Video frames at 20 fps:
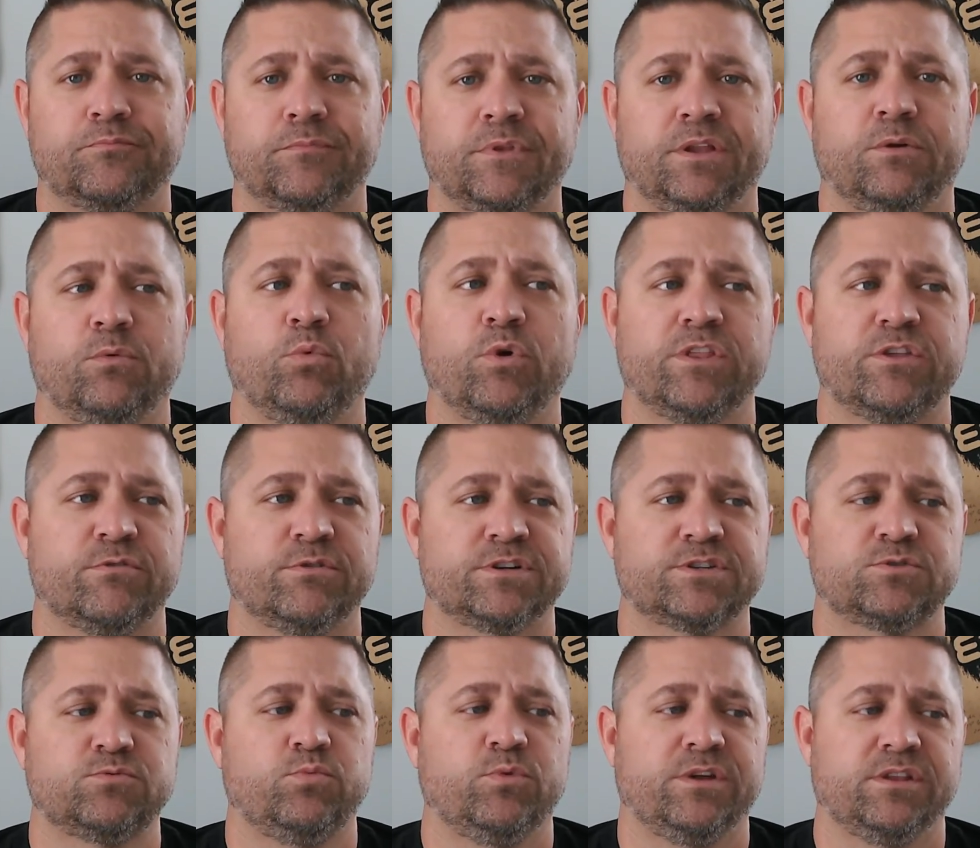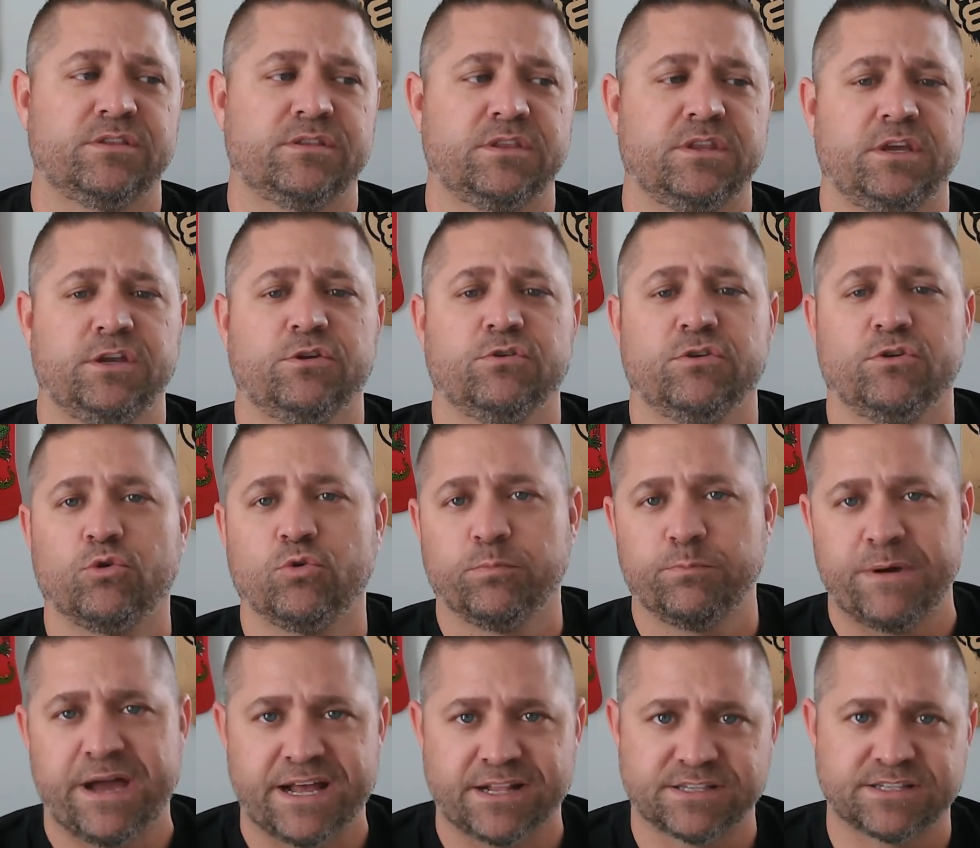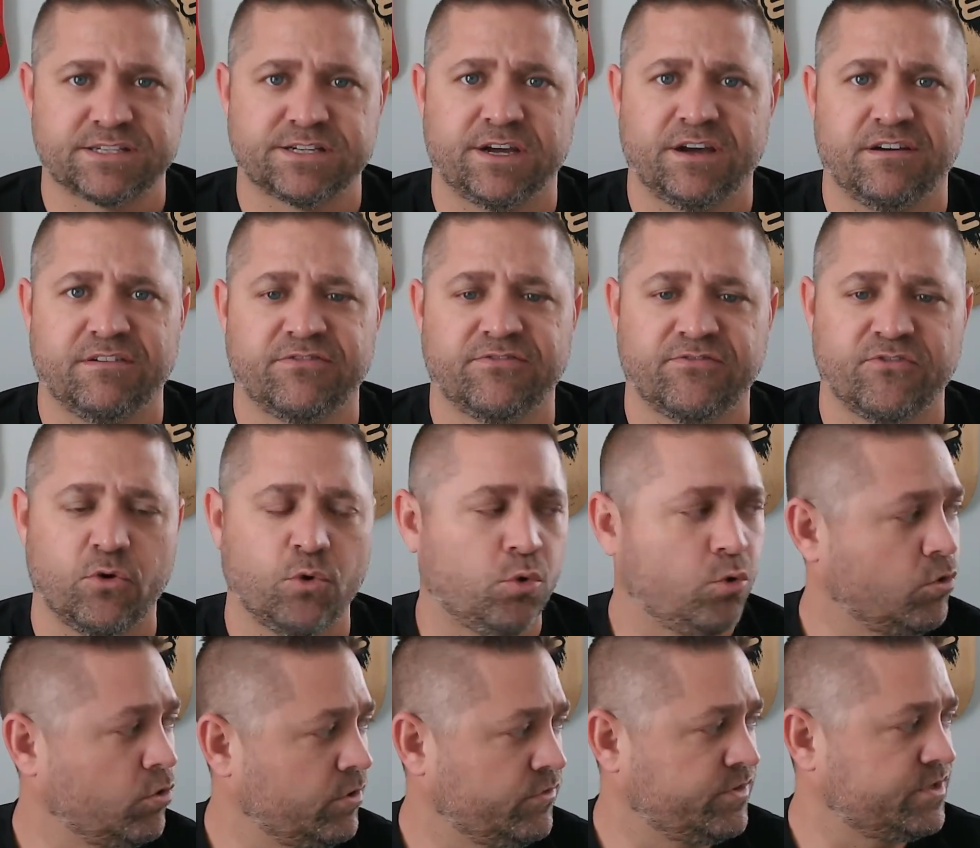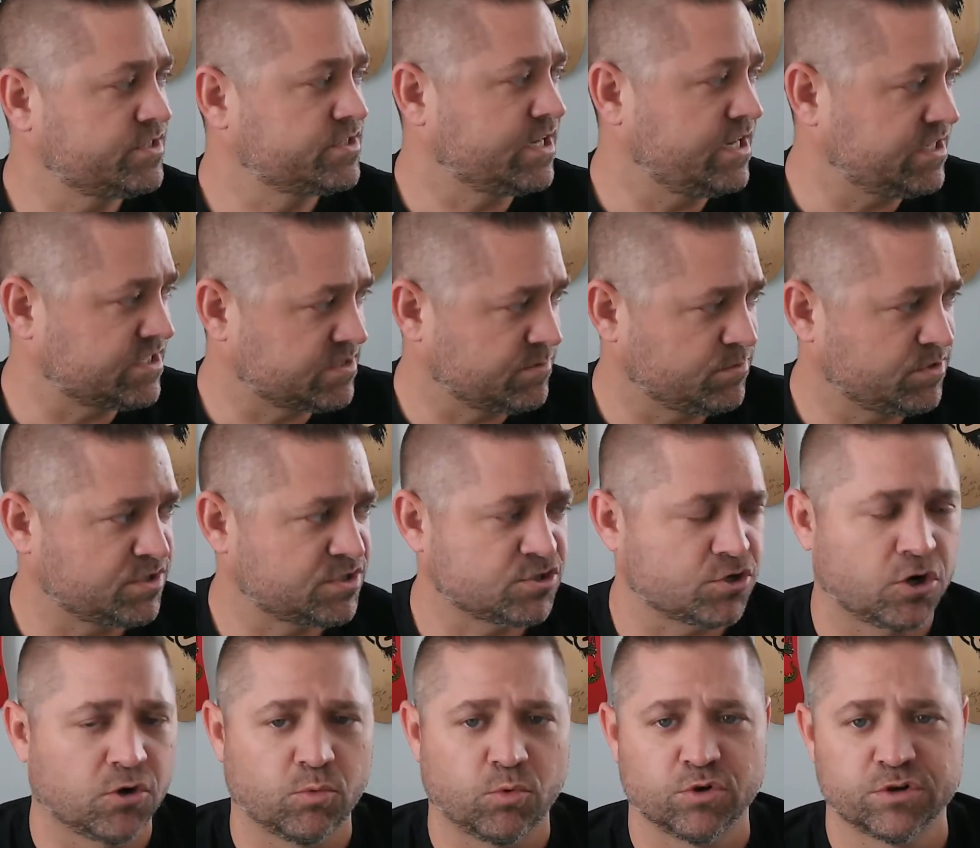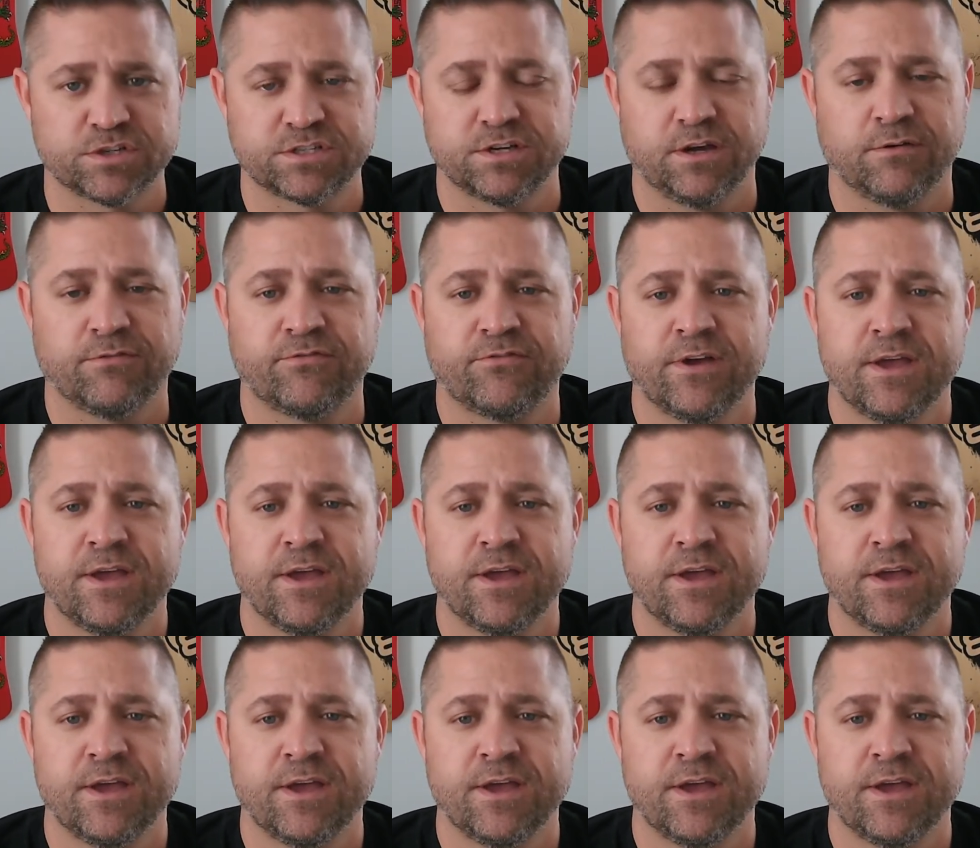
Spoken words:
whether it's with the old Bat stuff or in this case some of the Star Wars stuff.